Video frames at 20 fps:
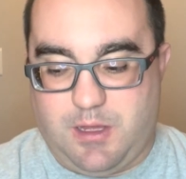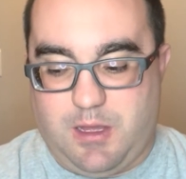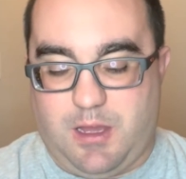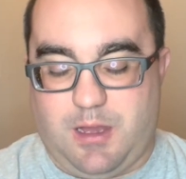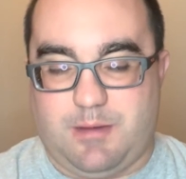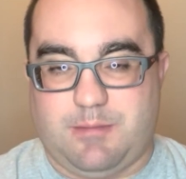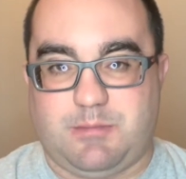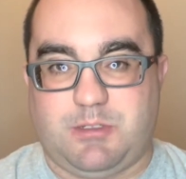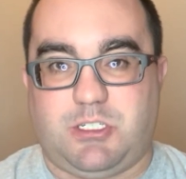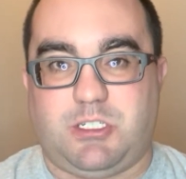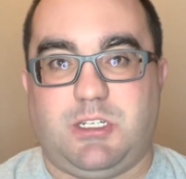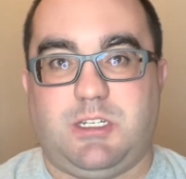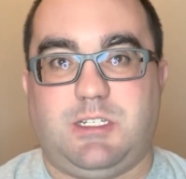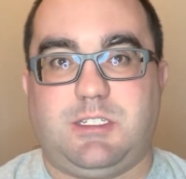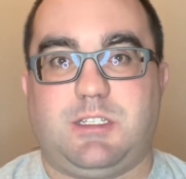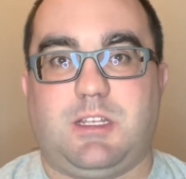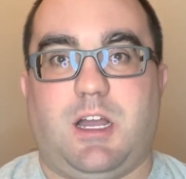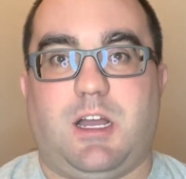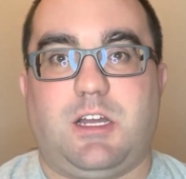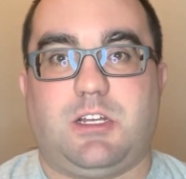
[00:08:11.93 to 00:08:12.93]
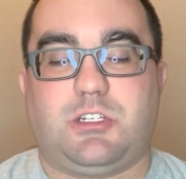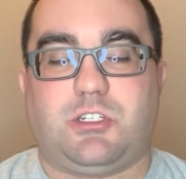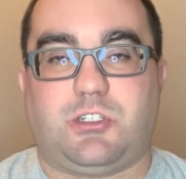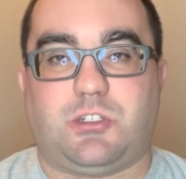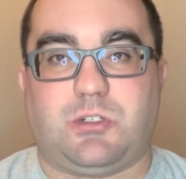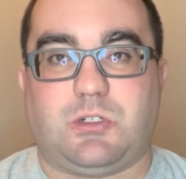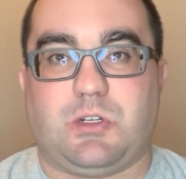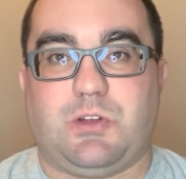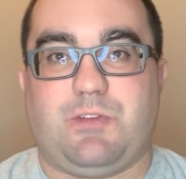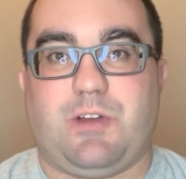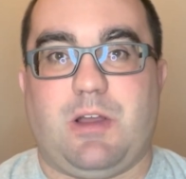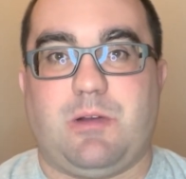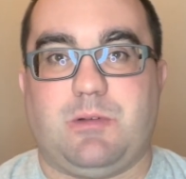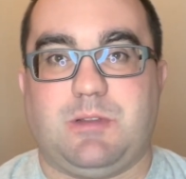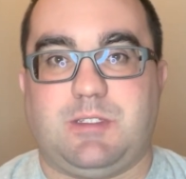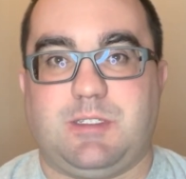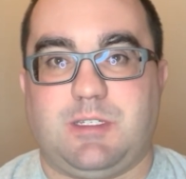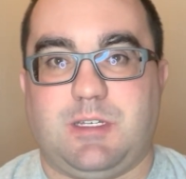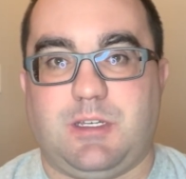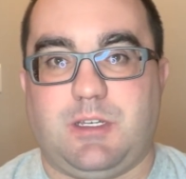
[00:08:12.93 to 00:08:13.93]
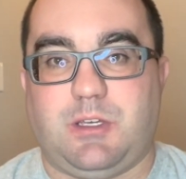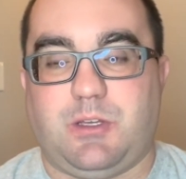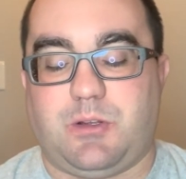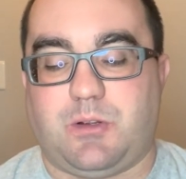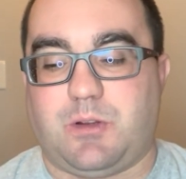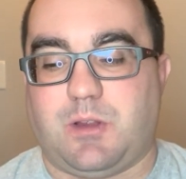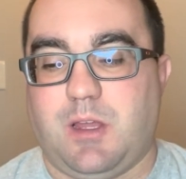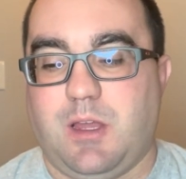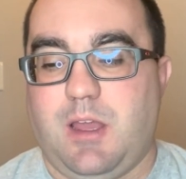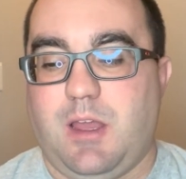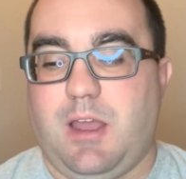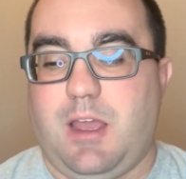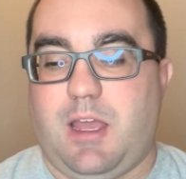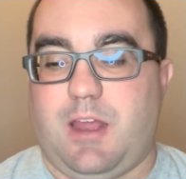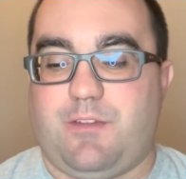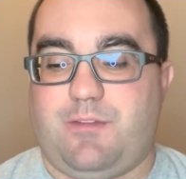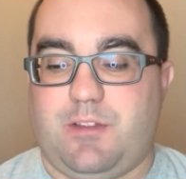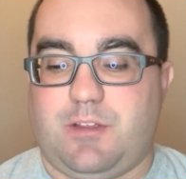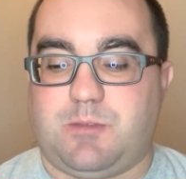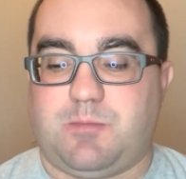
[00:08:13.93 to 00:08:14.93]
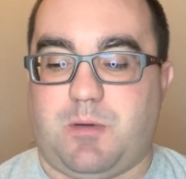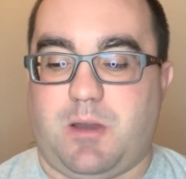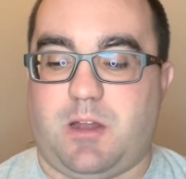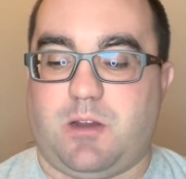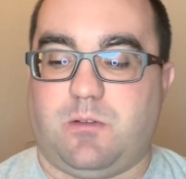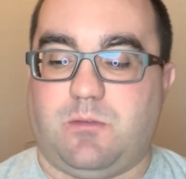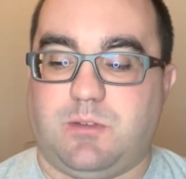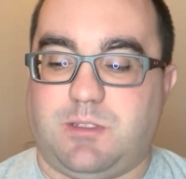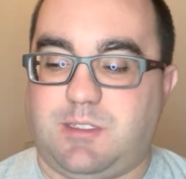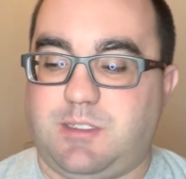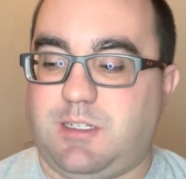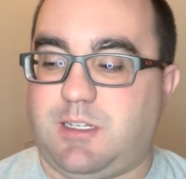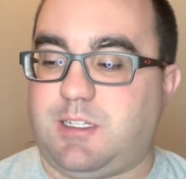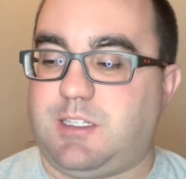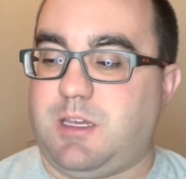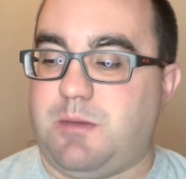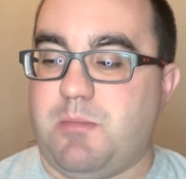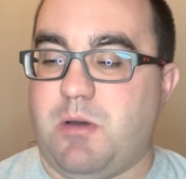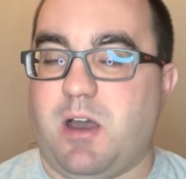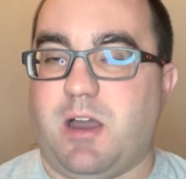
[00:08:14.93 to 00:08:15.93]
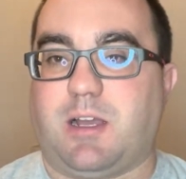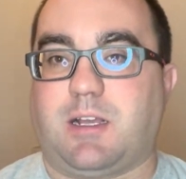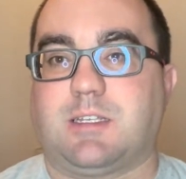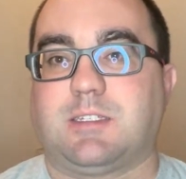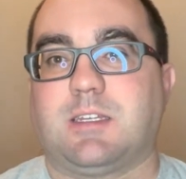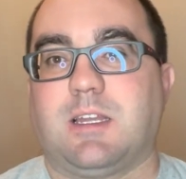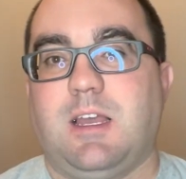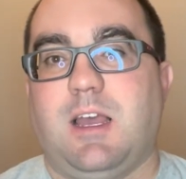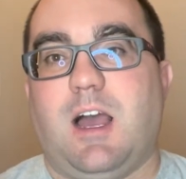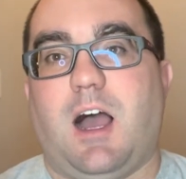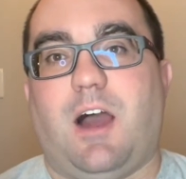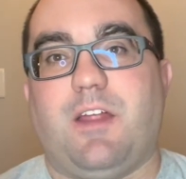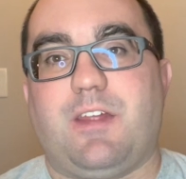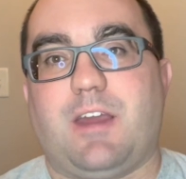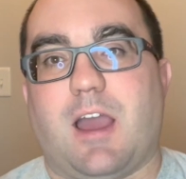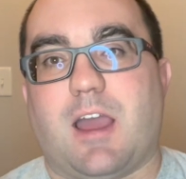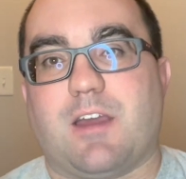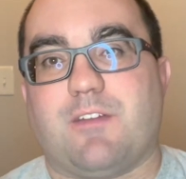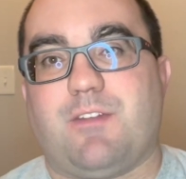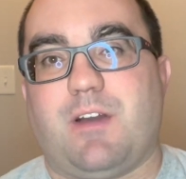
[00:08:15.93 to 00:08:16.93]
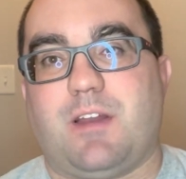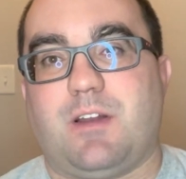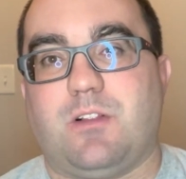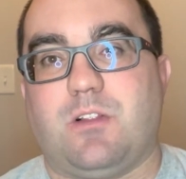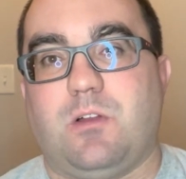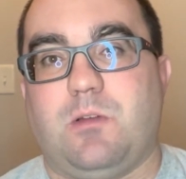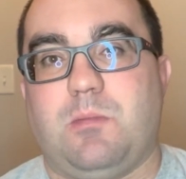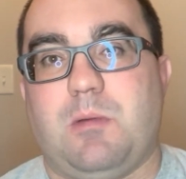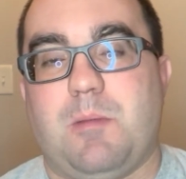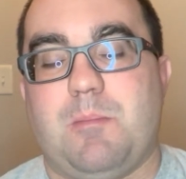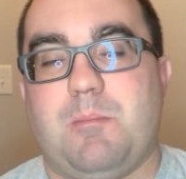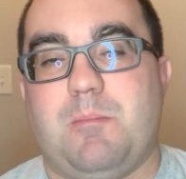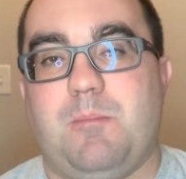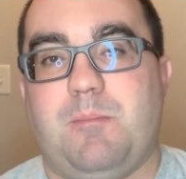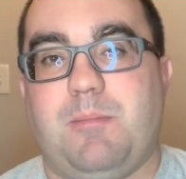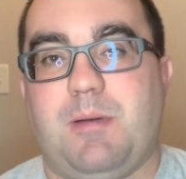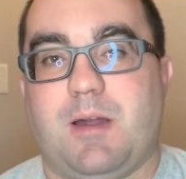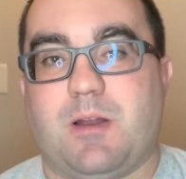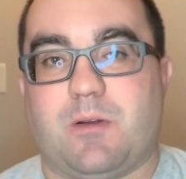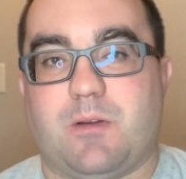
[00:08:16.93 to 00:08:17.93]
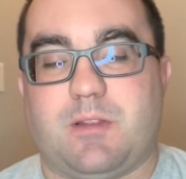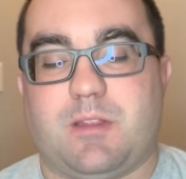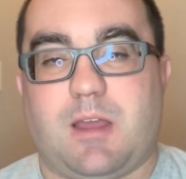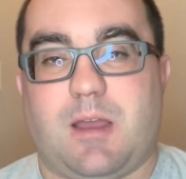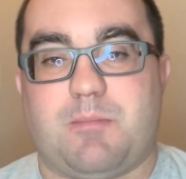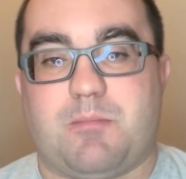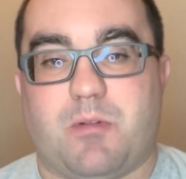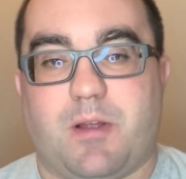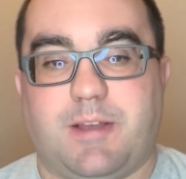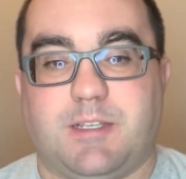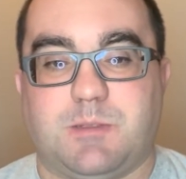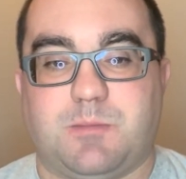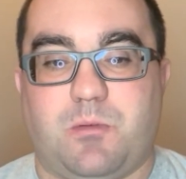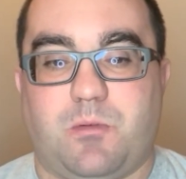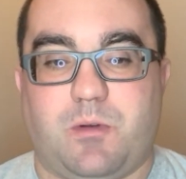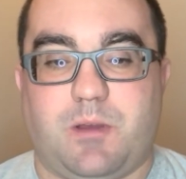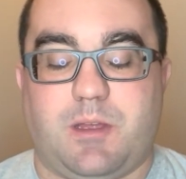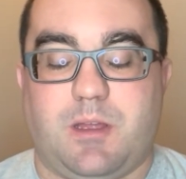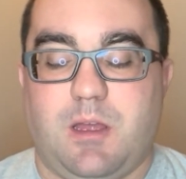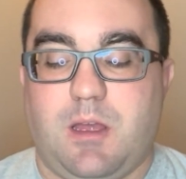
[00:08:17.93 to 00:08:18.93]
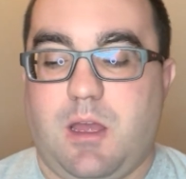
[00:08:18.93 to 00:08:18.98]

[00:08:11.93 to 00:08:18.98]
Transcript: I'm just not sure if I would sit here. If this bottle was 60 bucks, I think I can find a little bit better at that price point.